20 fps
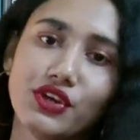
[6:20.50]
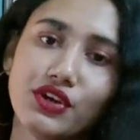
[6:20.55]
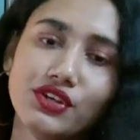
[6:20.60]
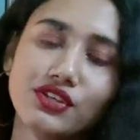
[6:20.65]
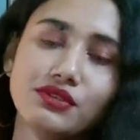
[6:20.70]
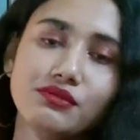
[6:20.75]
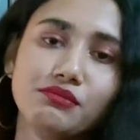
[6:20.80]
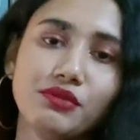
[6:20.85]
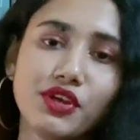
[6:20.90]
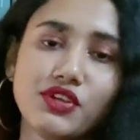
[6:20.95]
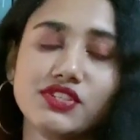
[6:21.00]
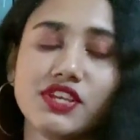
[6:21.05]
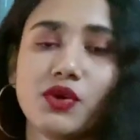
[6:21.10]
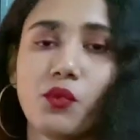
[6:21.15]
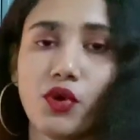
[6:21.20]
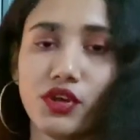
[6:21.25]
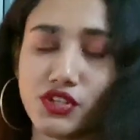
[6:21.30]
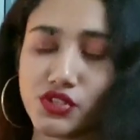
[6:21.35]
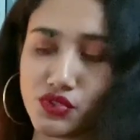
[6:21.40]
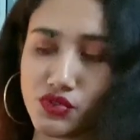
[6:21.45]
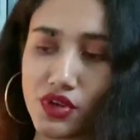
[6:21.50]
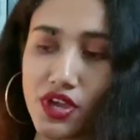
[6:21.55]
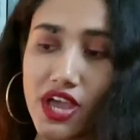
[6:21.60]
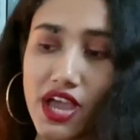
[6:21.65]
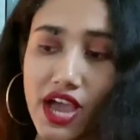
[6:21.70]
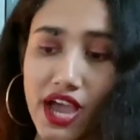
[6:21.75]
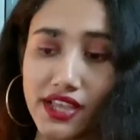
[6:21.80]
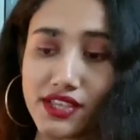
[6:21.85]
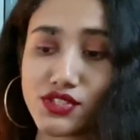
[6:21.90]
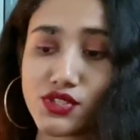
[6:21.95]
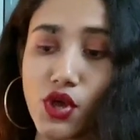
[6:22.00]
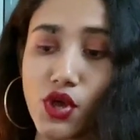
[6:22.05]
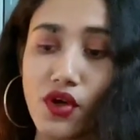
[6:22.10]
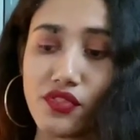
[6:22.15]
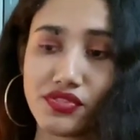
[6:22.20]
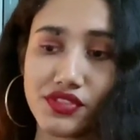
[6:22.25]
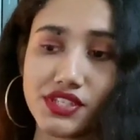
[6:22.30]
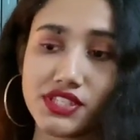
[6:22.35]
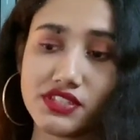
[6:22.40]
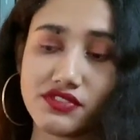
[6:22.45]
On because I saw
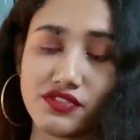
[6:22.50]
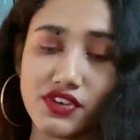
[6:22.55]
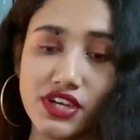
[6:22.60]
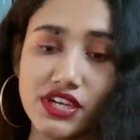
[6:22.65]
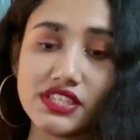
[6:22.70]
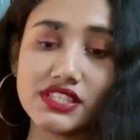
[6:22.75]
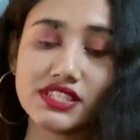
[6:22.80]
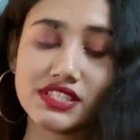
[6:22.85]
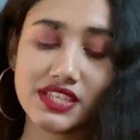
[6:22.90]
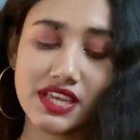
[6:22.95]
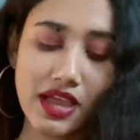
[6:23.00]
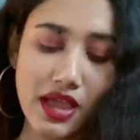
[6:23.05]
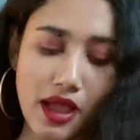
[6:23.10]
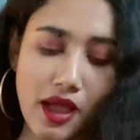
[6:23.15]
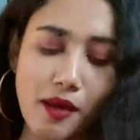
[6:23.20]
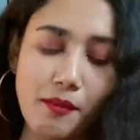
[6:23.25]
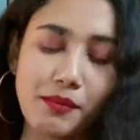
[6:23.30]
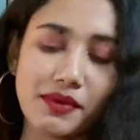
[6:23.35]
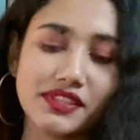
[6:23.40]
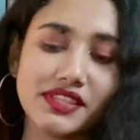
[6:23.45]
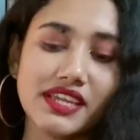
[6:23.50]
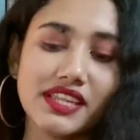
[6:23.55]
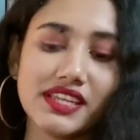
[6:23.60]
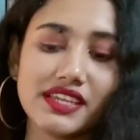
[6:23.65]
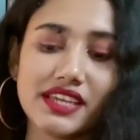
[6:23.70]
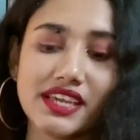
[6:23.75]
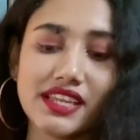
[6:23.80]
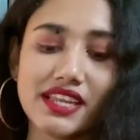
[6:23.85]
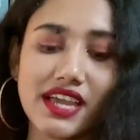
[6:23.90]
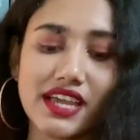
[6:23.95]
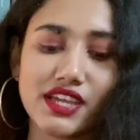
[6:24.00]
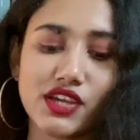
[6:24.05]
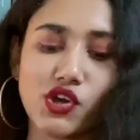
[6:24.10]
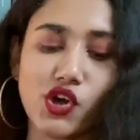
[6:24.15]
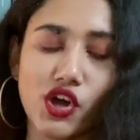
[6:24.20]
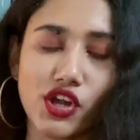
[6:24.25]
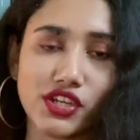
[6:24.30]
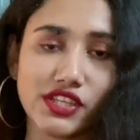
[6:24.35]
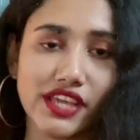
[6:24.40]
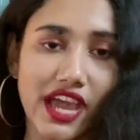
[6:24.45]
this first, but then again I
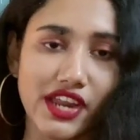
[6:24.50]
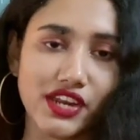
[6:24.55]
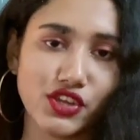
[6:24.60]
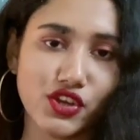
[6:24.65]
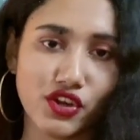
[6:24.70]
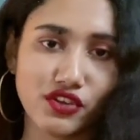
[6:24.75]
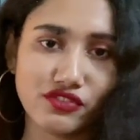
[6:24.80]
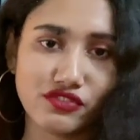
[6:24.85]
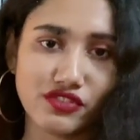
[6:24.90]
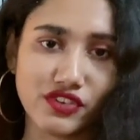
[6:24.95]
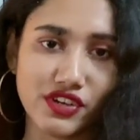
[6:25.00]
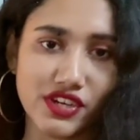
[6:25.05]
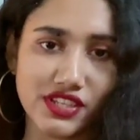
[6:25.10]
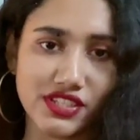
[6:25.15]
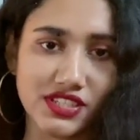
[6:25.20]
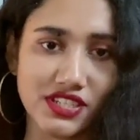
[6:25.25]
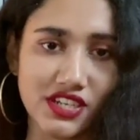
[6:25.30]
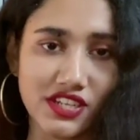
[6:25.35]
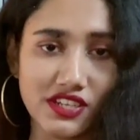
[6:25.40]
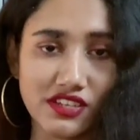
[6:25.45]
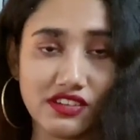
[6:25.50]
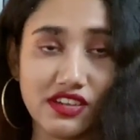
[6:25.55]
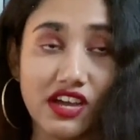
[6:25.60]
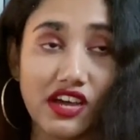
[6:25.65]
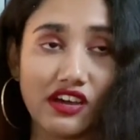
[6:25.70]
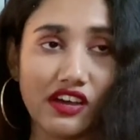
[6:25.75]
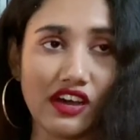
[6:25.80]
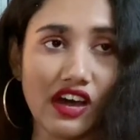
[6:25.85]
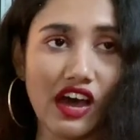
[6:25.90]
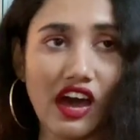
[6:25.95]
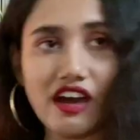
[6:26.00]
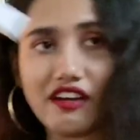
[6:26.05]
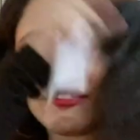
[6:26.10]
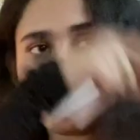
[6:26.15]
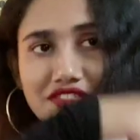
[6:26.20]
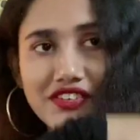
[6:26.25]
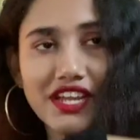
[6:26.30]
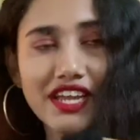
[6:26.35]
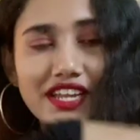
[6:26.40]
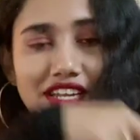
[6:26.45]
got Carry On first and I half
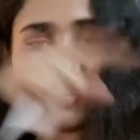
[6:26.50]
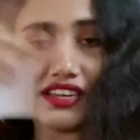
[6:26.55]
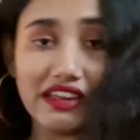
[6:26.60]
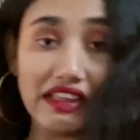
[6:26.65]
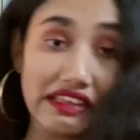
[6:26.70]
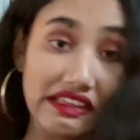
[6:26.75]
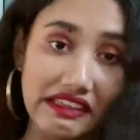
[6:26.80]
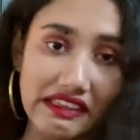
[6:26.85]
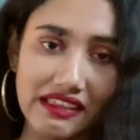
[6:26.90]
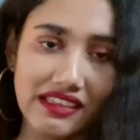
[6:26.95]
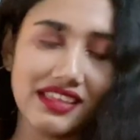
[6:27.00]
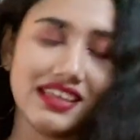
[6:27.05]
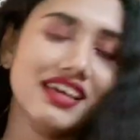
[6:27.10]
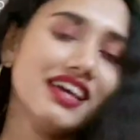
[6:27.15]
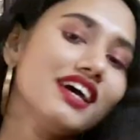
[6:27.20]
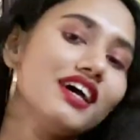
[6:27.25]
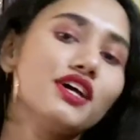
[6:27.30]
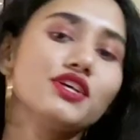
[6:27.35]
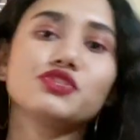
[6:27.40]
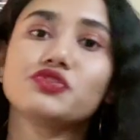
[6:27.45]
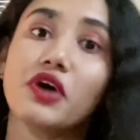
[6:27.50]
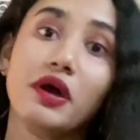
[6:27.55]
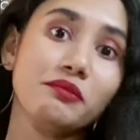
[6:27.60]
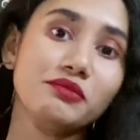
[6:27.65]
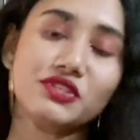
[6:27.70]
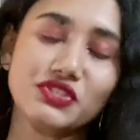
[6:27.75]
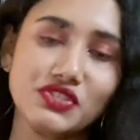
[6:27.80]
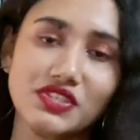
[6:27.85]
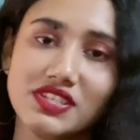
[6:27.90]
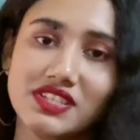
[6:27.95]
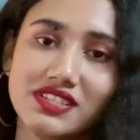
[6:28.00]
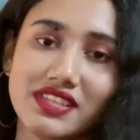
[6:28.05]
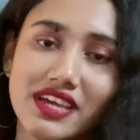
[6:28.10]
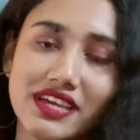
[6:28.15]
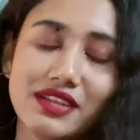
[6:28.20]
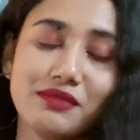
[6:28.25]
read, so I'm just reading that.